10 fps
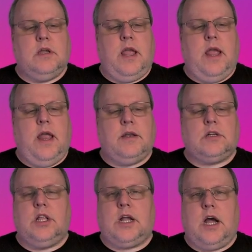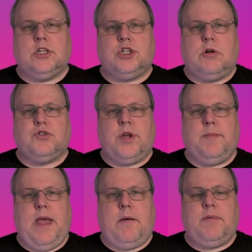and click on show tree
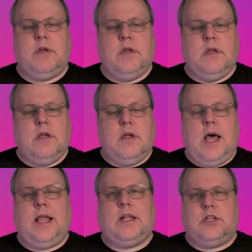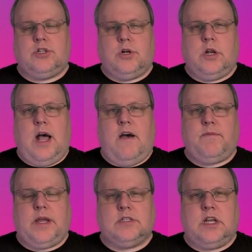map. I like to turn it off
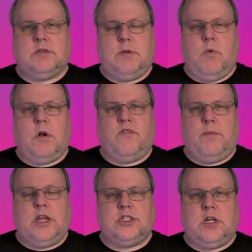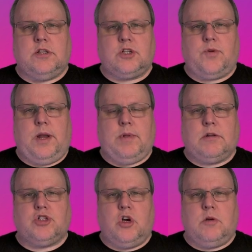because it gives me more information on the screen without
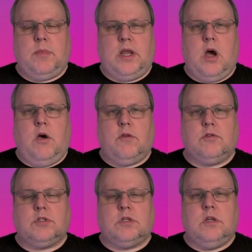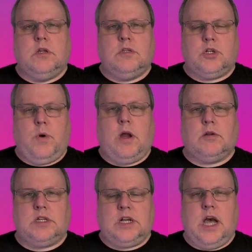showing me all those
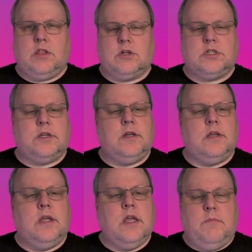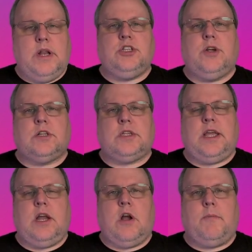squares and colors. But as you can see
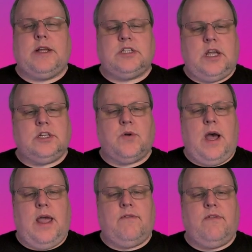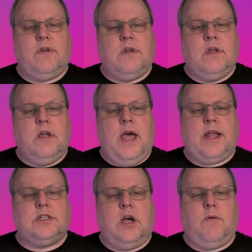here on my C drive, I
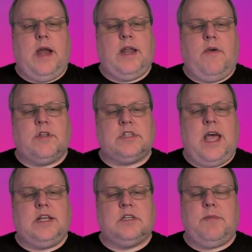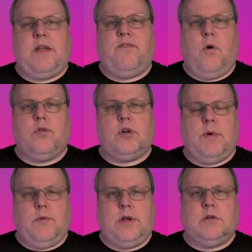can tell right now the size of my folder,
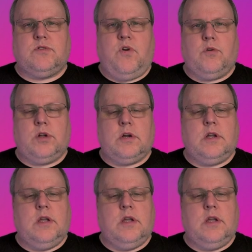my Windows folder,